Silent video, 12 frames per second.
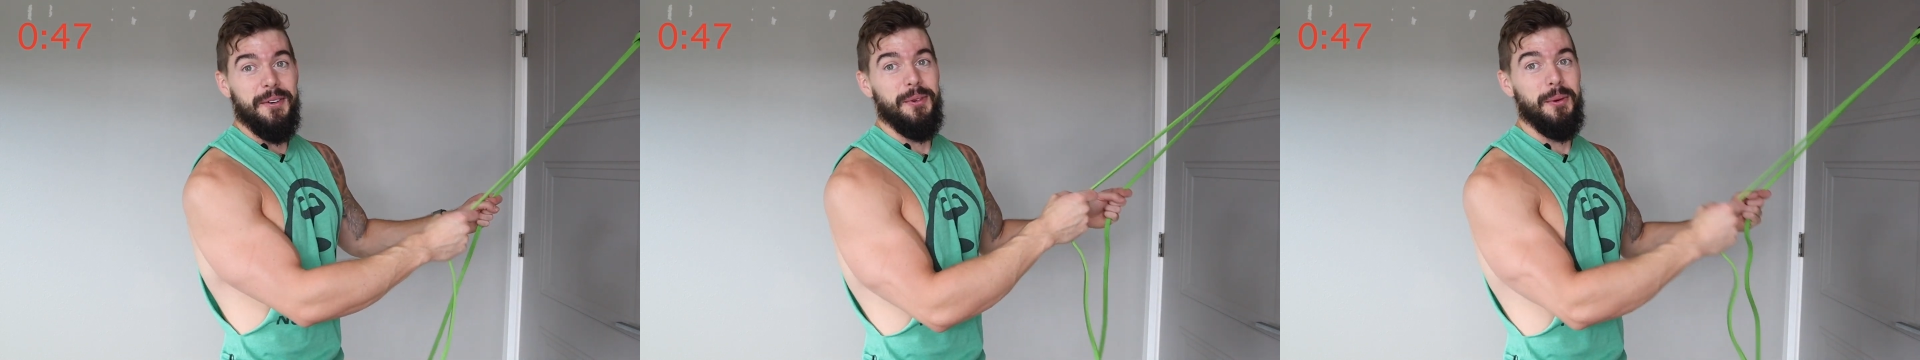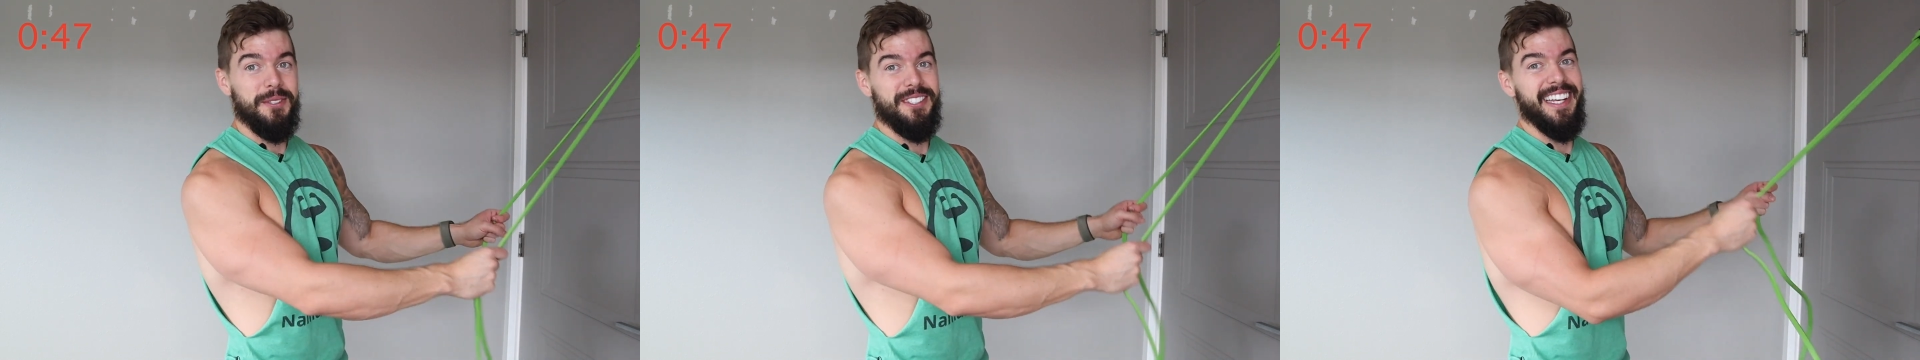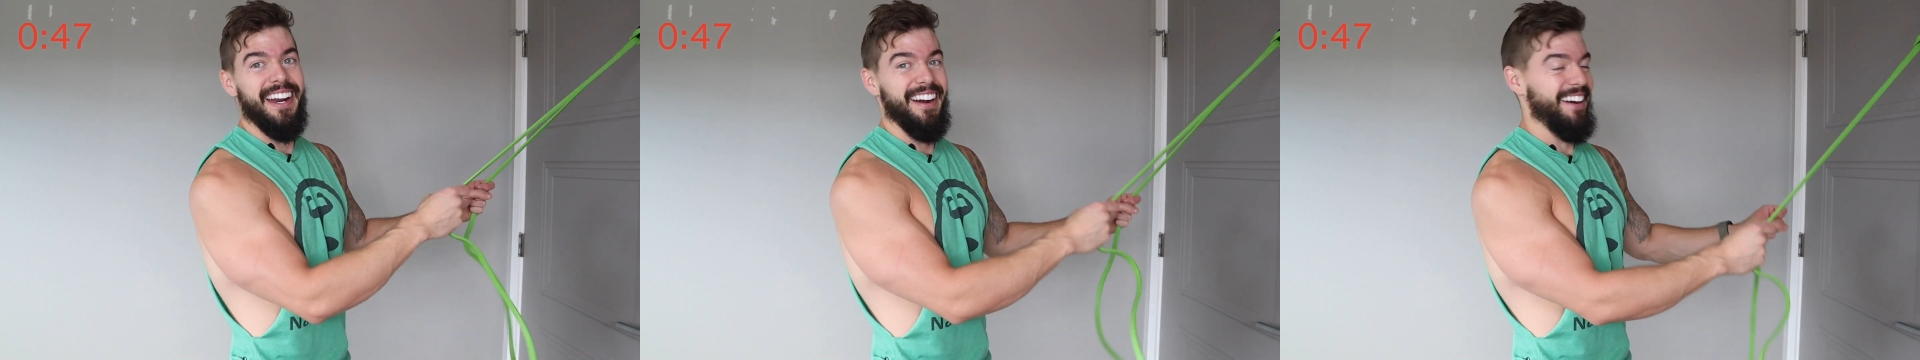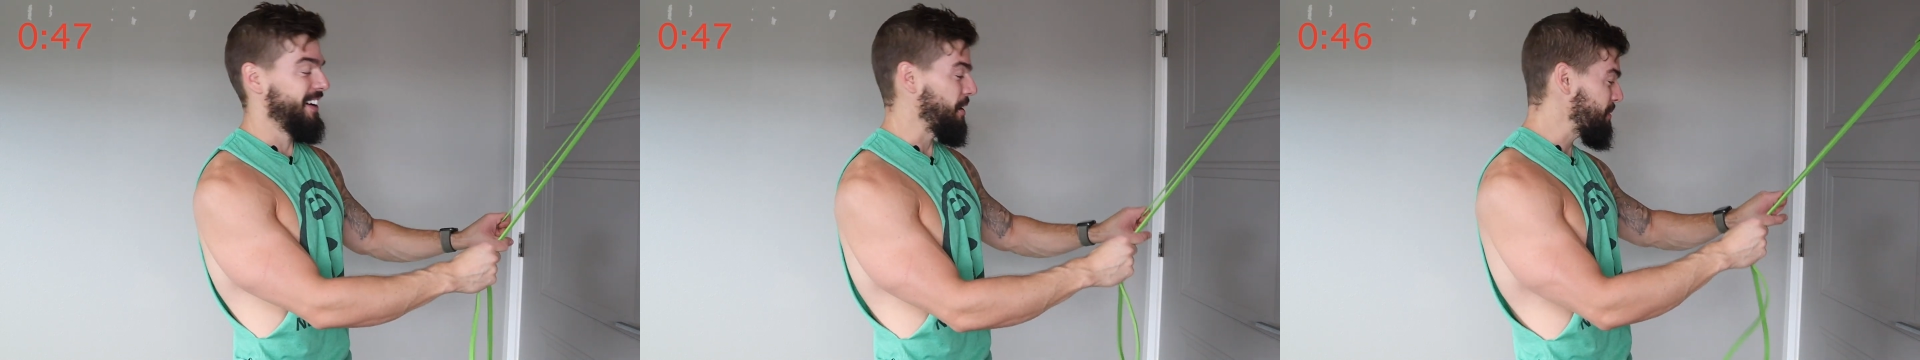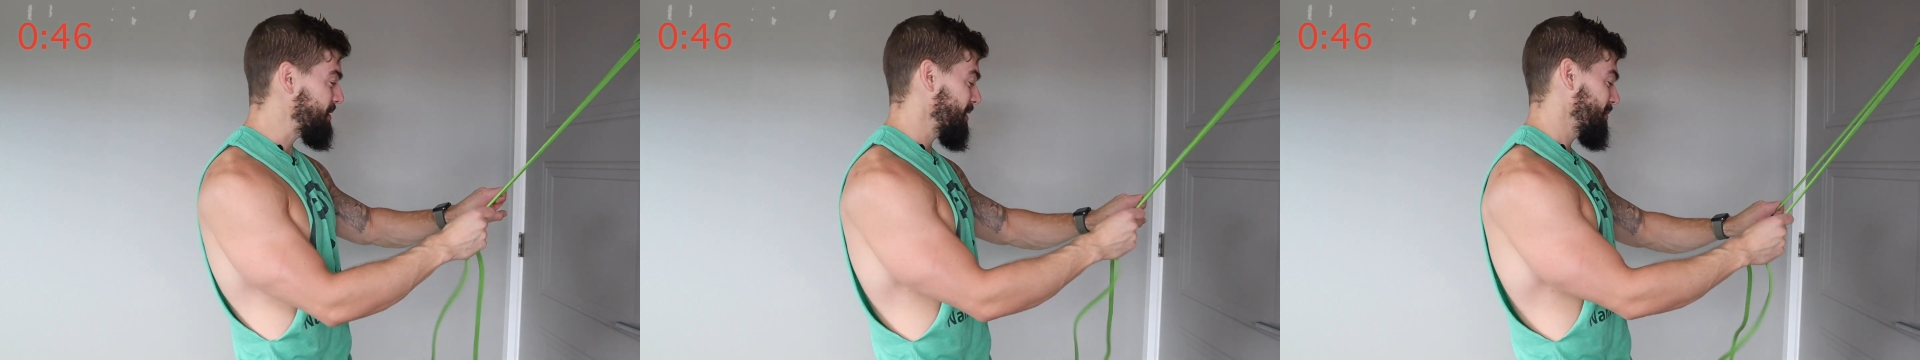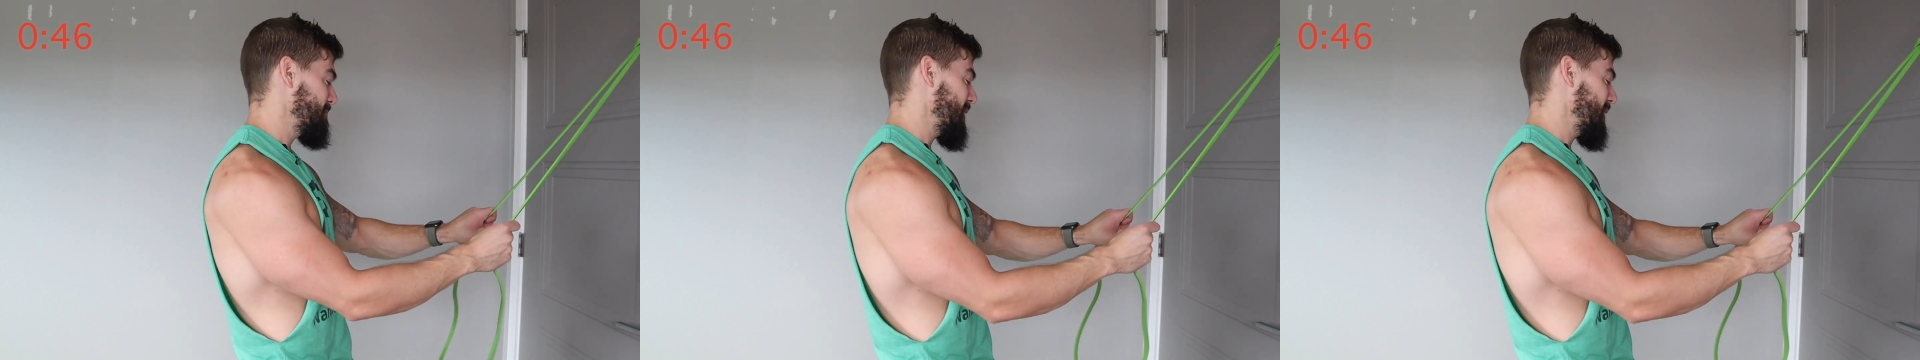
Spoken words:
We're almost there. Almost done with